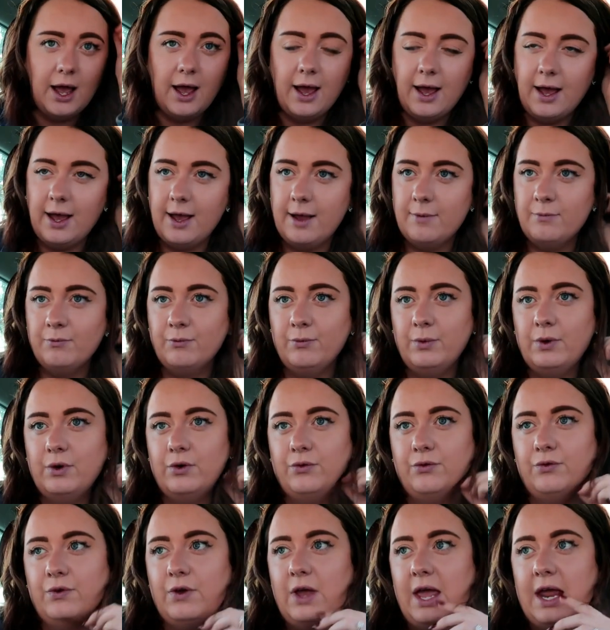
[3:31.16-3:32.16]
Um,
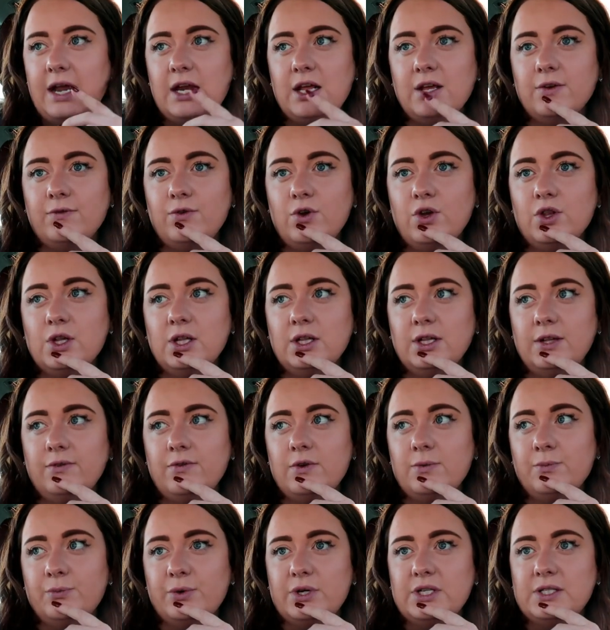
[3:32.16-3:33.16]
for any of you that
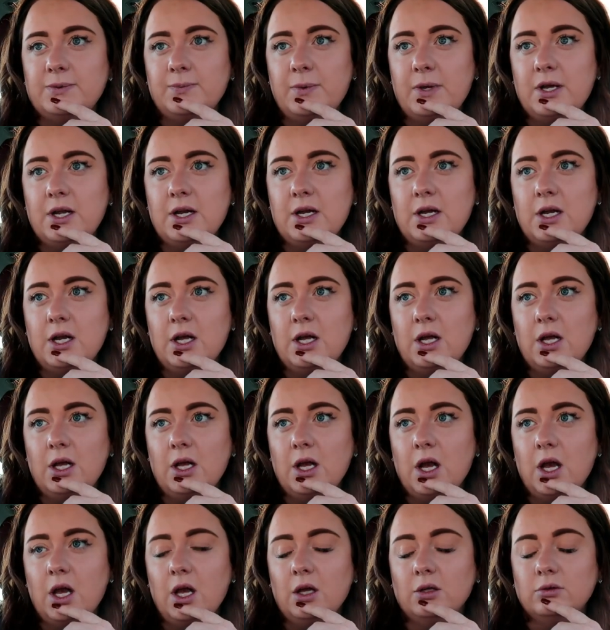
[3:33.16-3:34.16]
live in Brisbane,
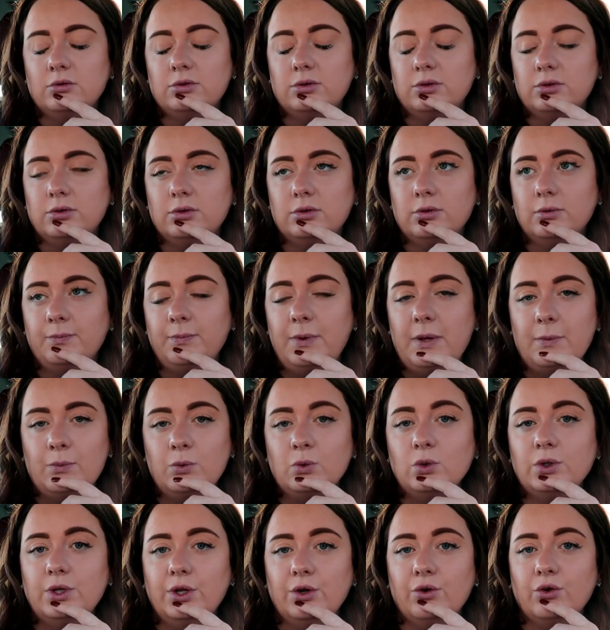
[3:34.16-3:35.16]
ugh,
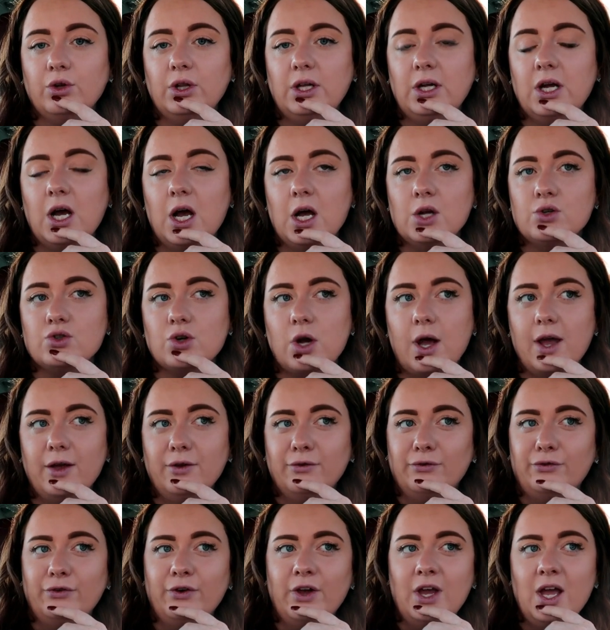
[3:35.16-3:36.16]
people literally can't
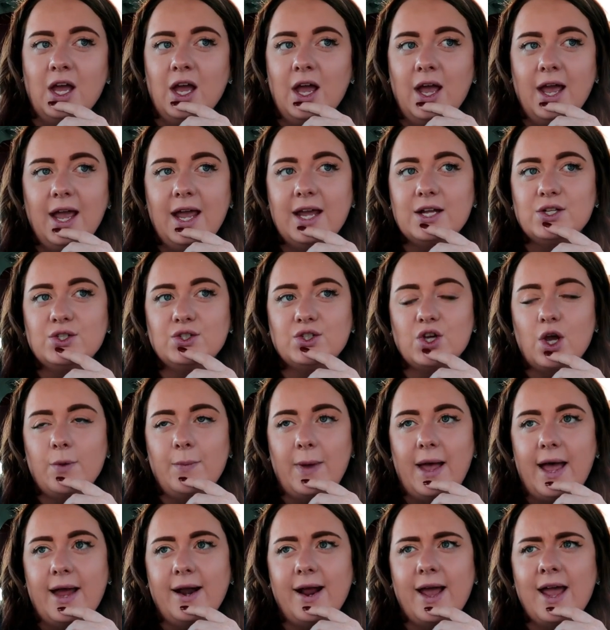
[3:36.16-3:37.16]
drive. It's so
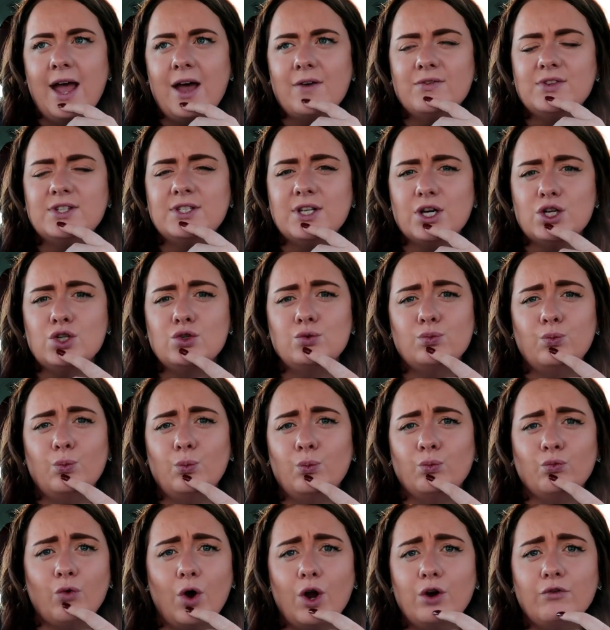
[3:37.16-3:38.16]
bad. I have such
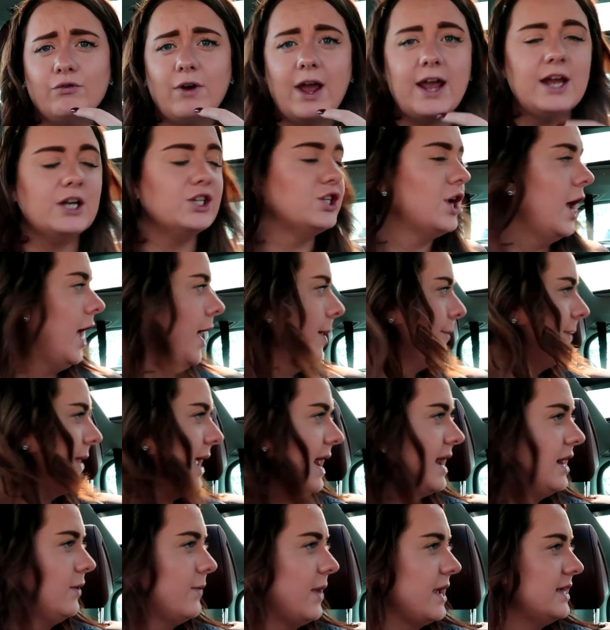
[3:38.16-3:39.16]
road rage.
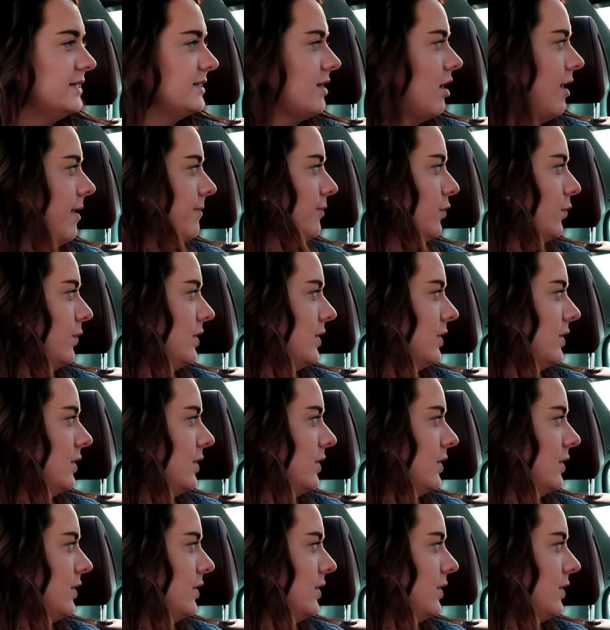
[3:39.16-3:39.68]
But anyways, I'm